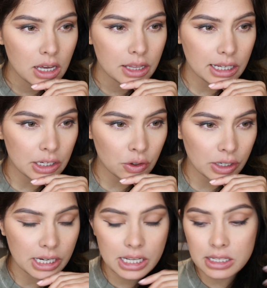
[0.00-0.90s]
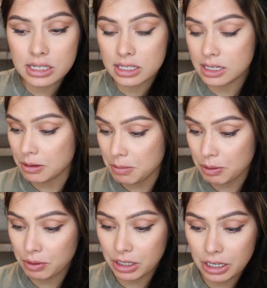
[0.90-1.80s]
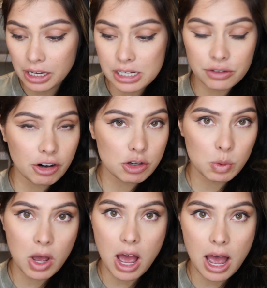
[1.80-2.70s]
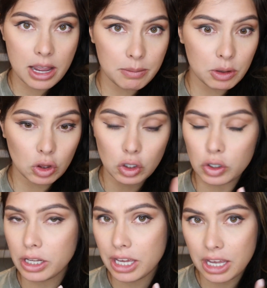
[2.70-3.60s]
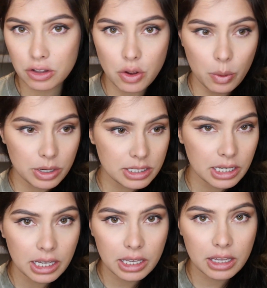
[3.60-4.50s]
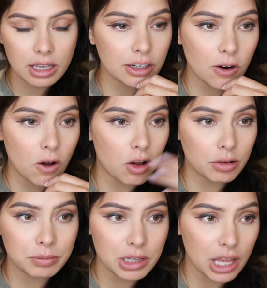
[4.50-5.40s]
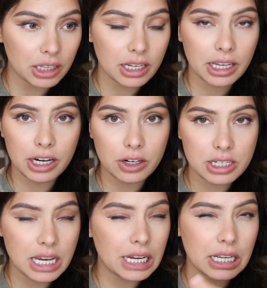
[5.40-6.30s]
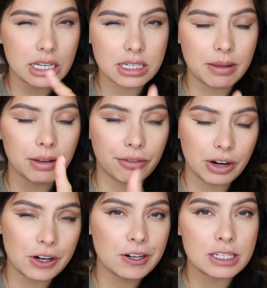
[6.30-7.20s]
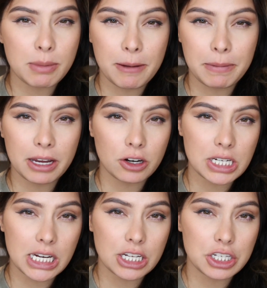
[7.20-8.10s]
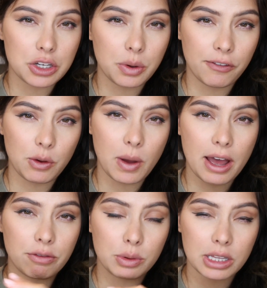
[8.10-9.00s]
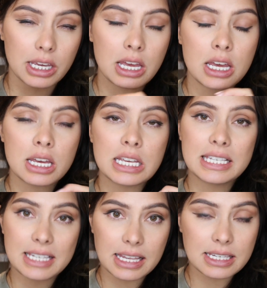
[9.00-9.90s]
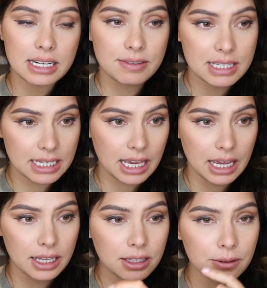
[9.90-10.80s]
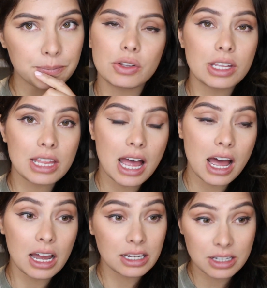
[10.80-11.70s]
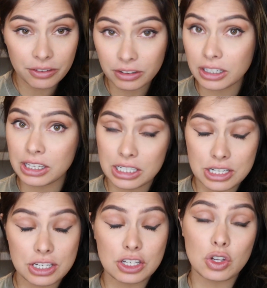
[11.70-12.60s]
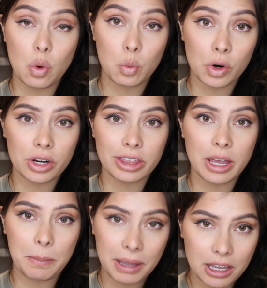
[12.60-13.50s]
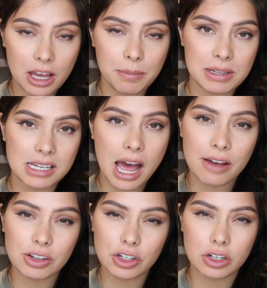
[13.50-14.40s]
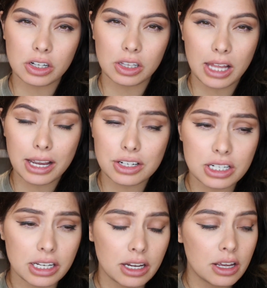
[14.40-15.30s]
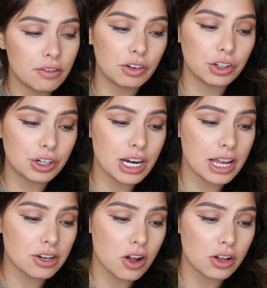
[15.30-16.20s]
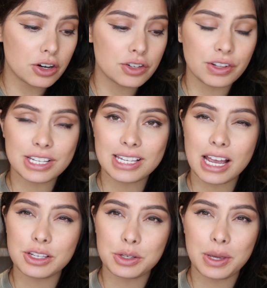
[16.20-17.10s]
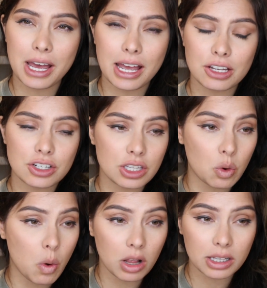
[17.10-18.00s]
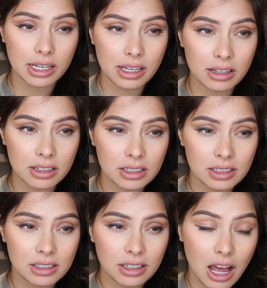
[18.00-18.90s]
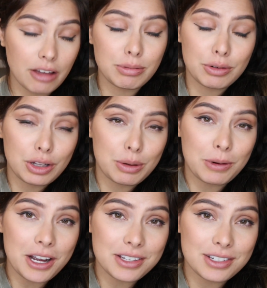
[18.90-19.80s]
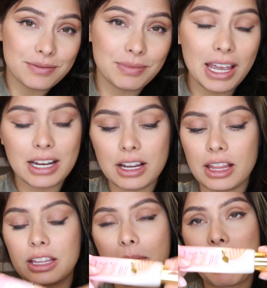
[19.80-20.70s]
The ingredients seem to be really good as far as what I'm learning and noticing. They're all nothing irritating, except the fragrance might be irritating to you if you have really sensitive skin. Other than that, I definitely think this is worth a pickup and to have in your collection for $39 for the size you get and just the quality. I've been really impressed. And I like the